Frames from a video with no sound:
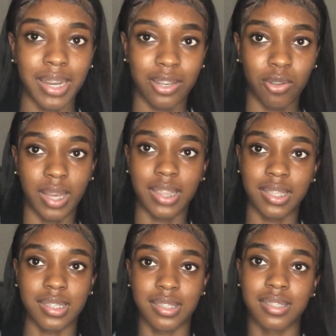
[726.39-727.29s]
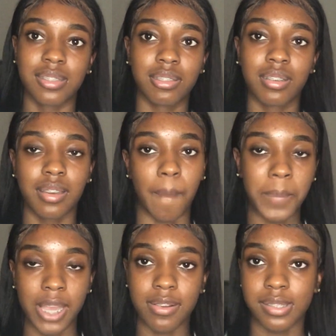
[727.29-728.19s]
do like this
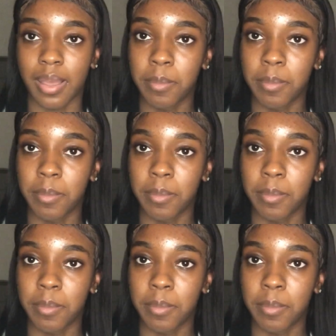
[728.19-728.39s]
comparison.